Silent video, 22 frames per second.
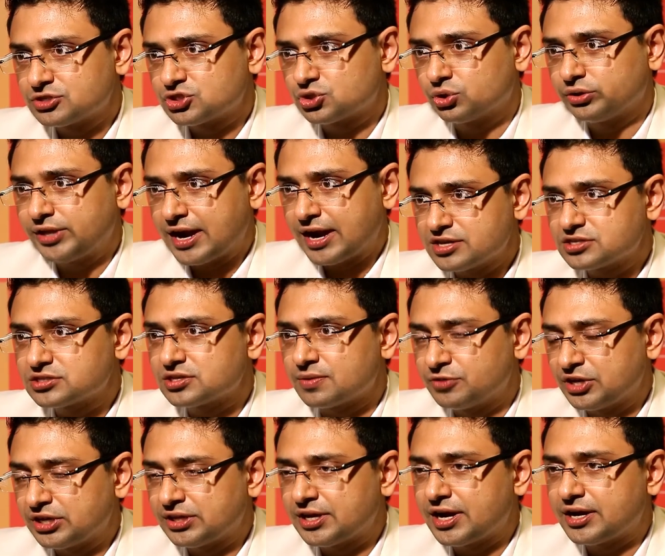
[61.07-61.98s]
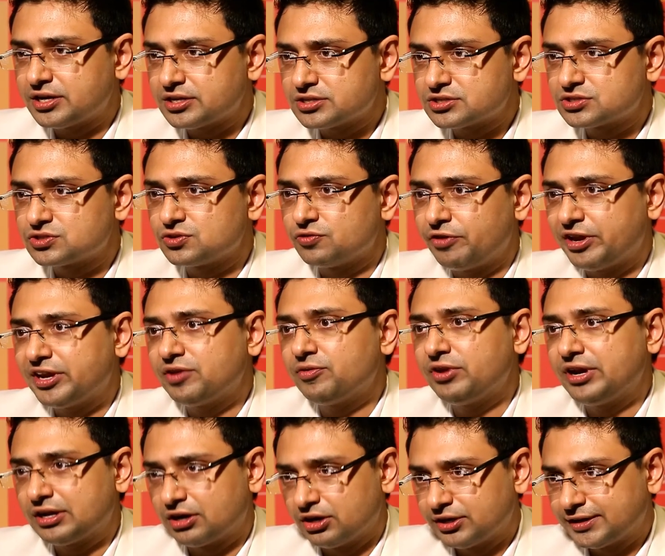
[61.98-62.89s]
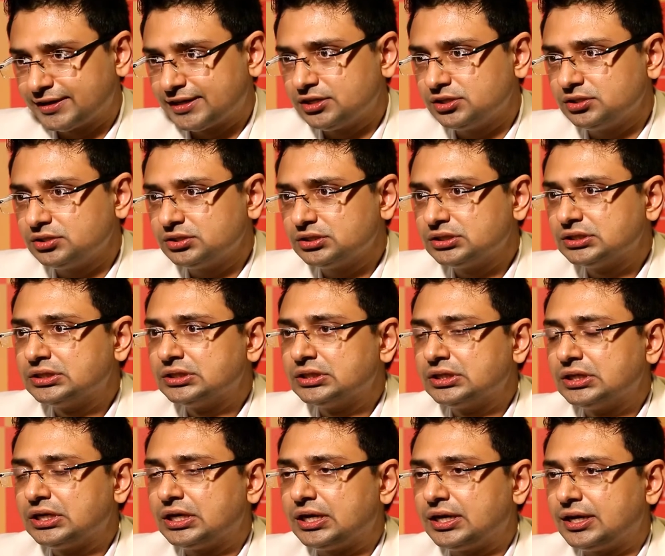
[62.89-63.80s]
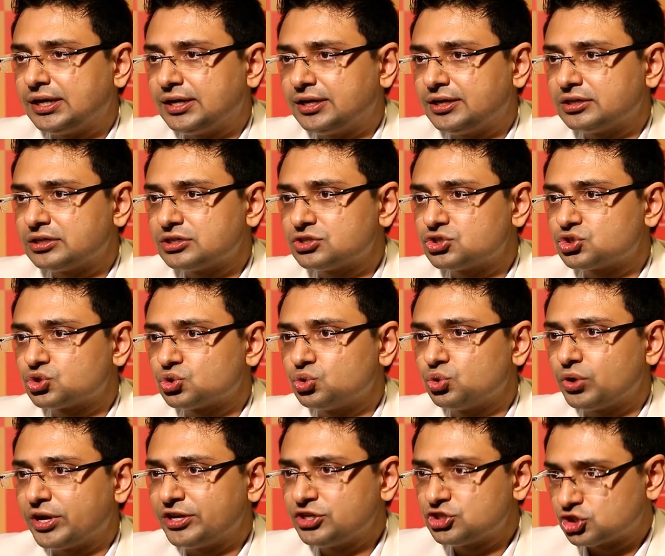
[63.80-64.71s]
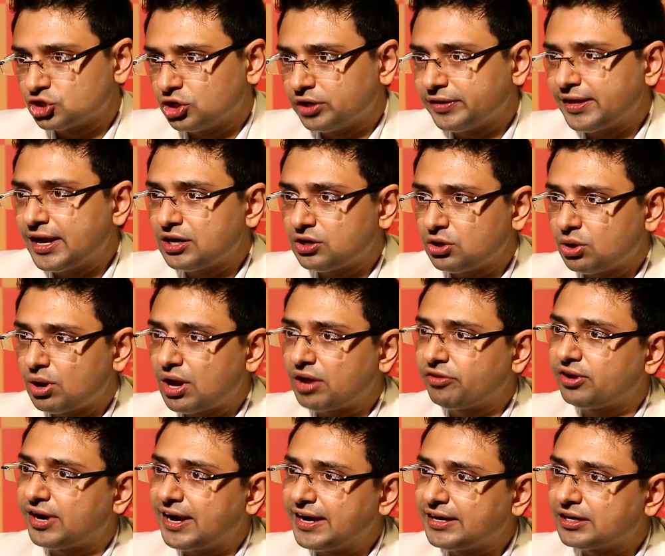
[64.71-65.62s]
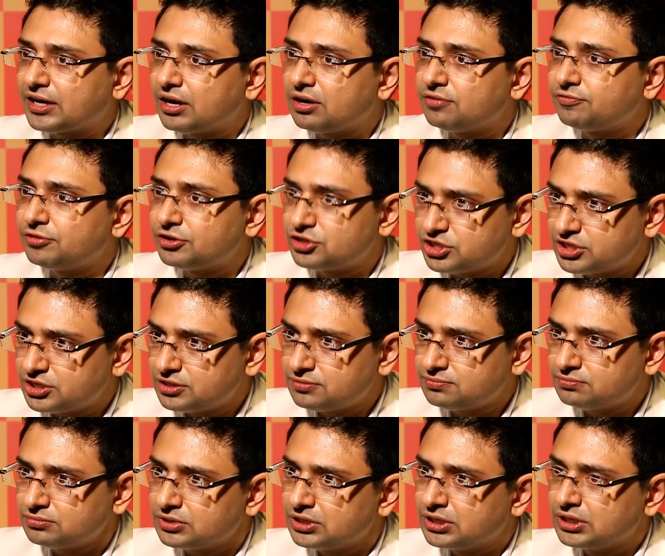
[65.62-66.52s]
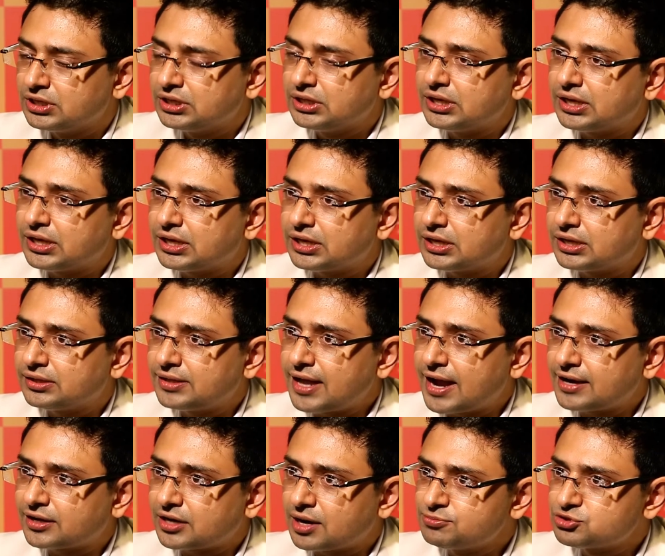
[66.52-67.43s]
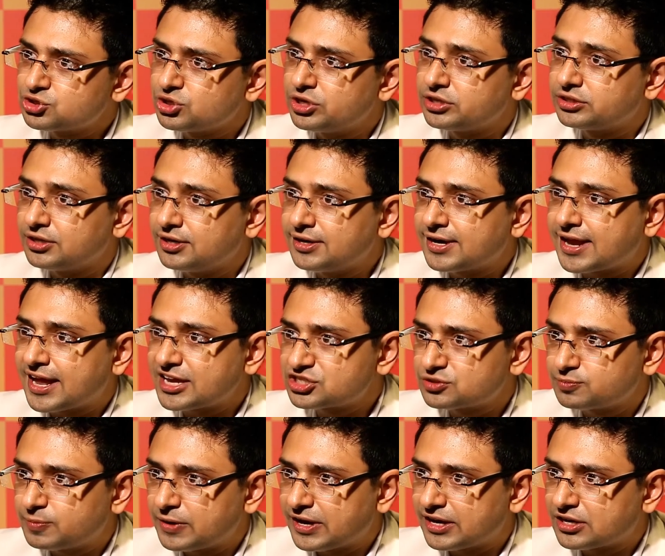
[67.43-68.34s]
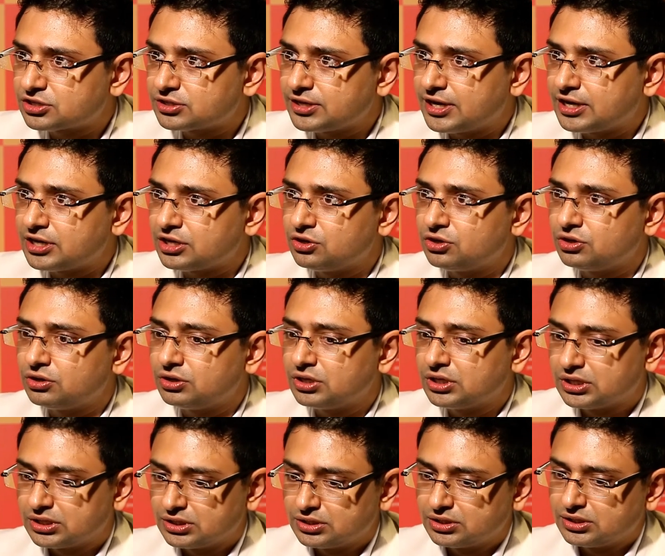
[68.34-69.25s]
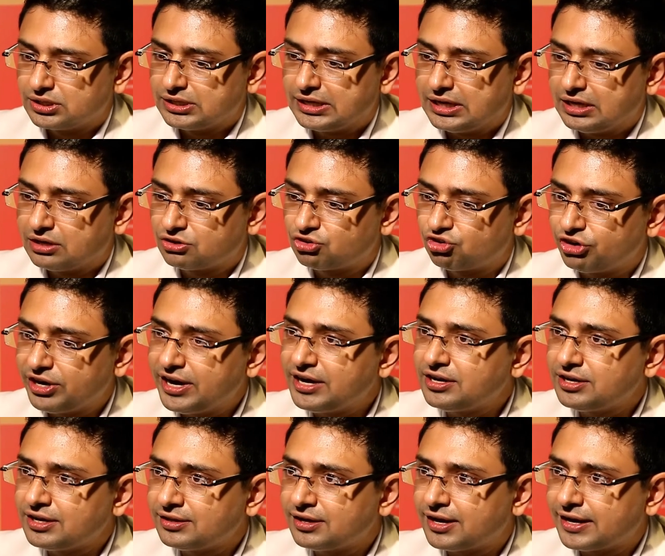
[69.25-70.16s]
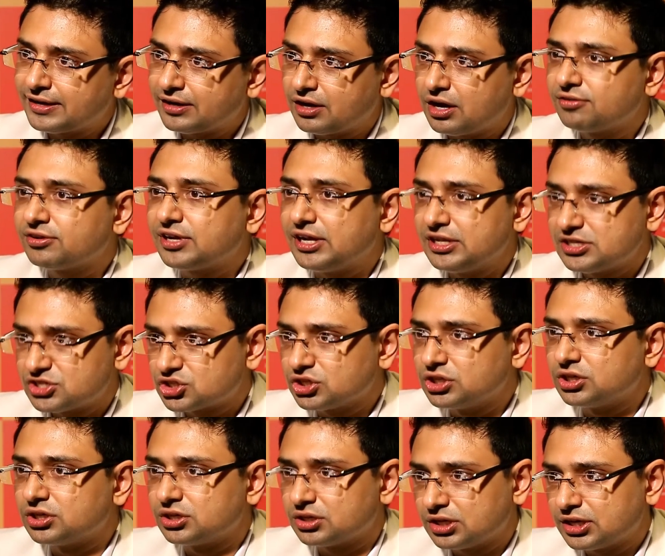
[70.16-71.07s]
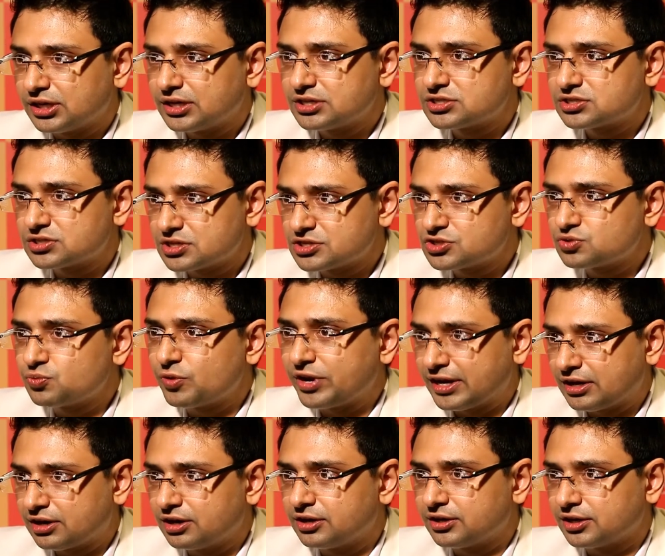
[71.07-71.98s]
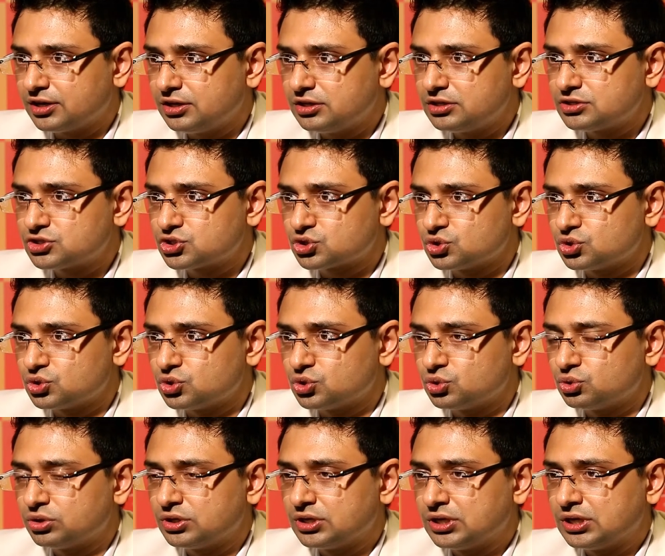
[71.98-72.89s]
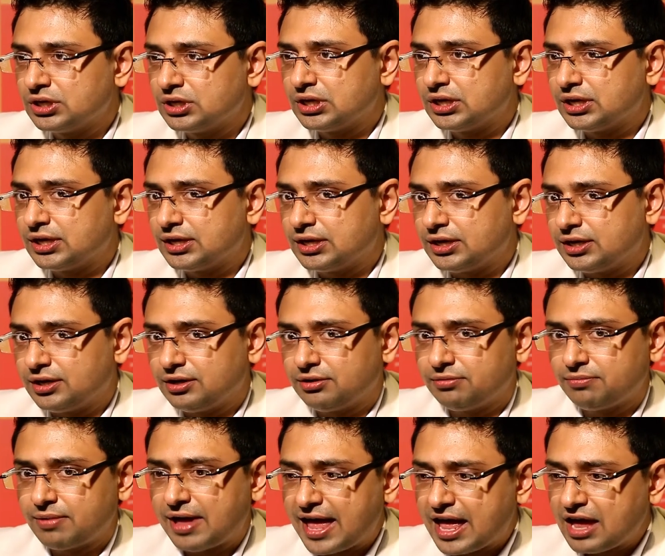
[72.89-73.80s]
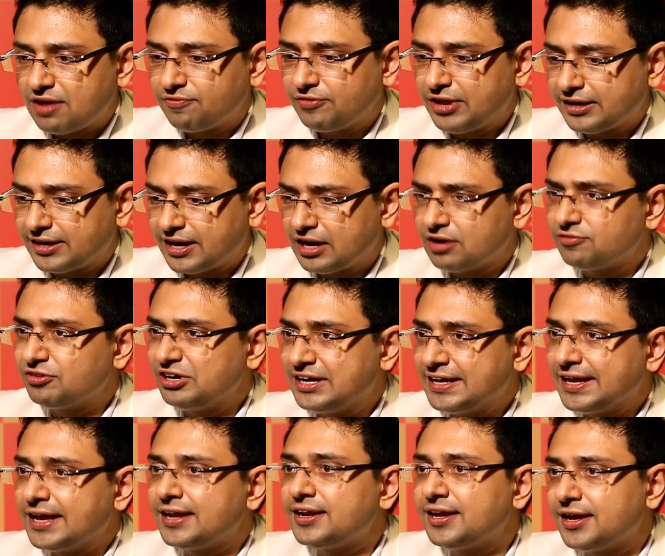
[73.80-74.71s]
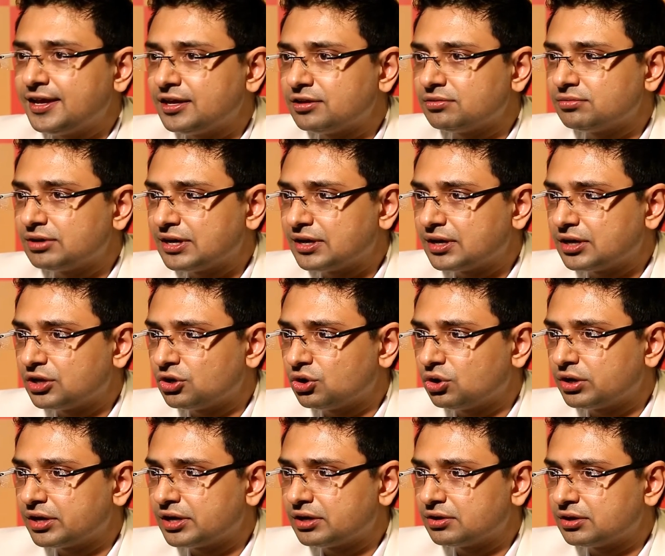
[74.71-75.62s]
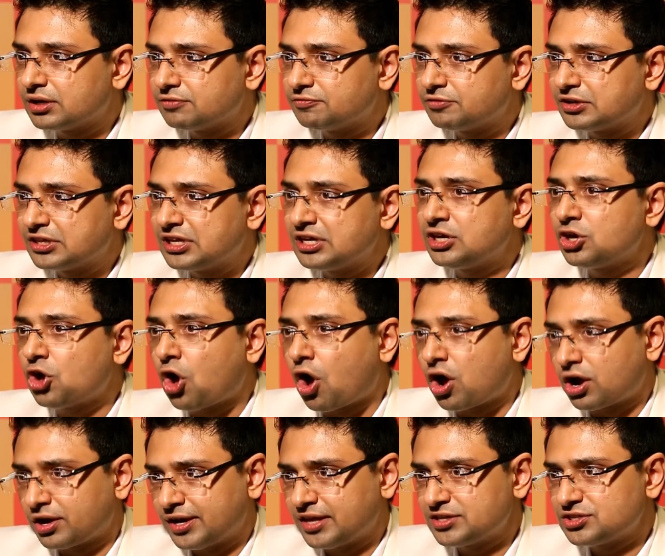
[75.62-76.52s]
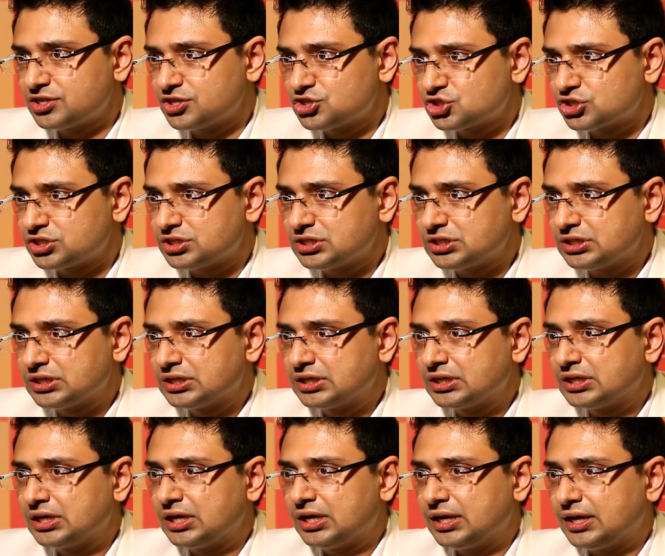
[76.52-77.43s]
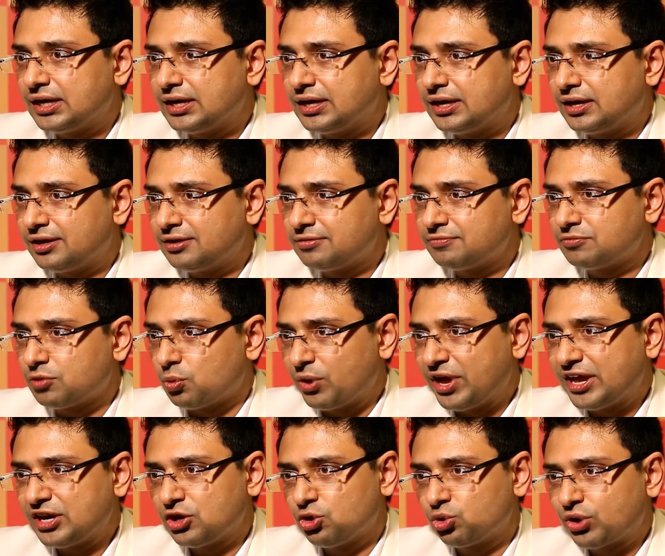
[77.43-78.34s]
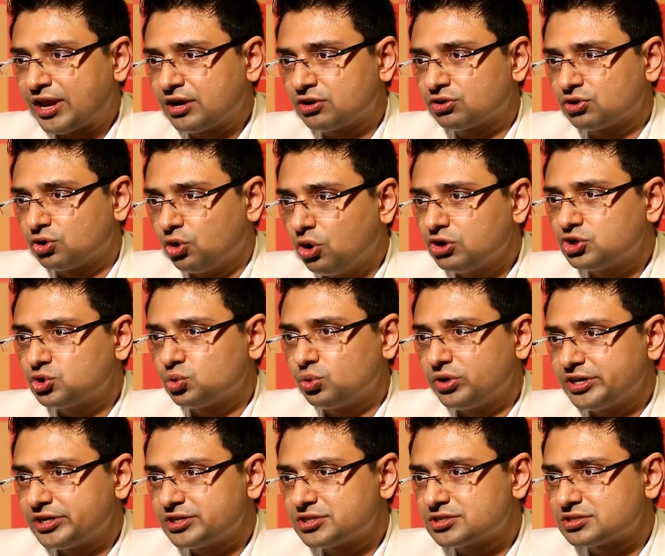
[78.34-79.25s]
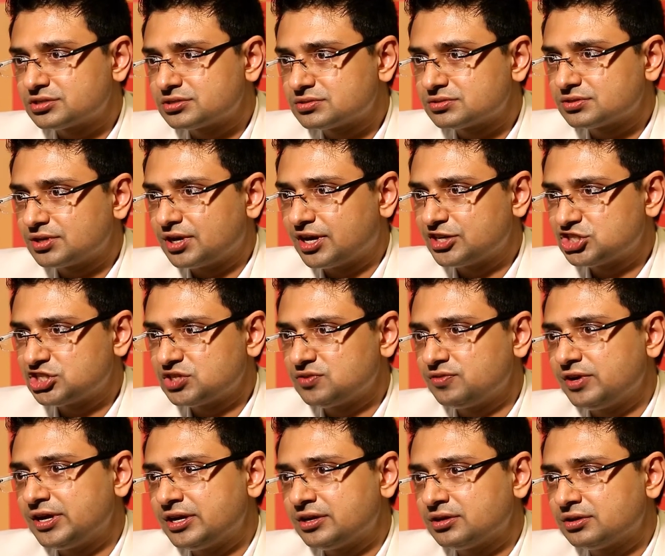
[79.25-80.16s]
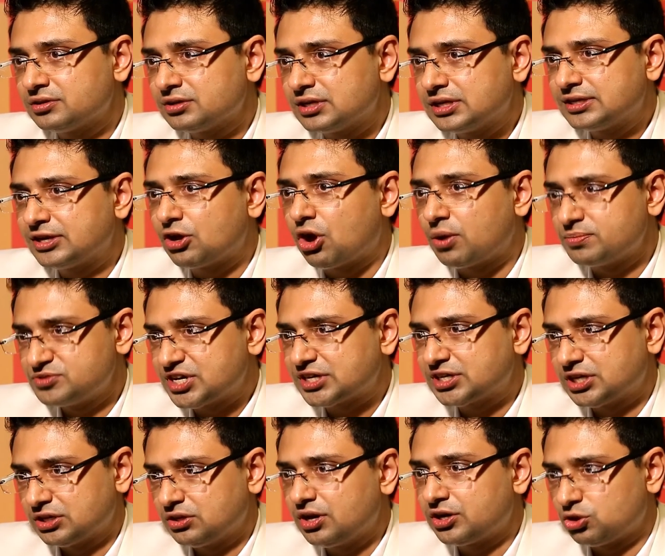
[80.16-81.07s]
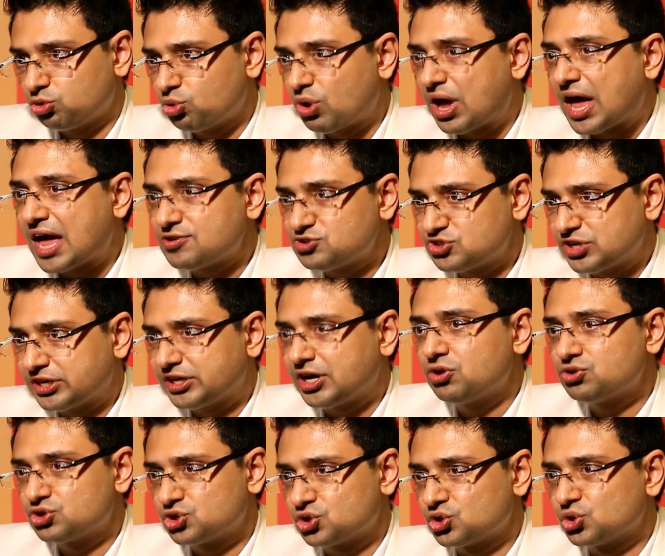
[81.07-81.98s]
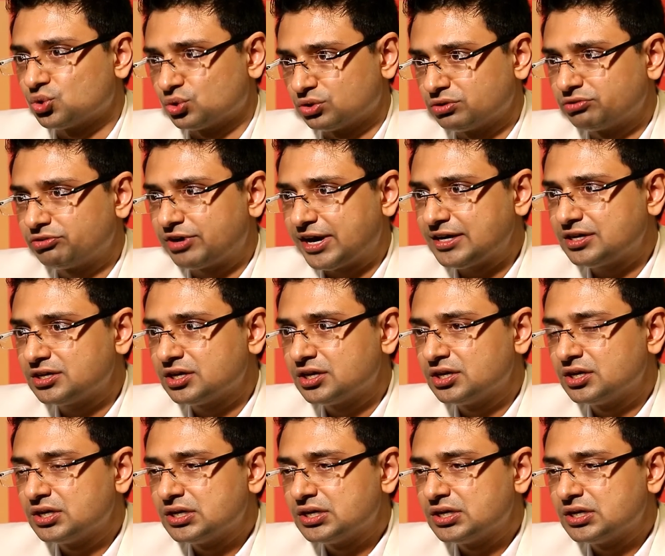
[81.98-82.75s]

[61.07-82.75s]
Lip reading: So is something that is very, very critical to ensure that you have the right kind of a team. That comes to the third aspect, that, you know, creating the right kind of culture is very critical to have that kind of a DNA, you know, within your organization, where you can go towards achieving the objective that you have set out to do, right?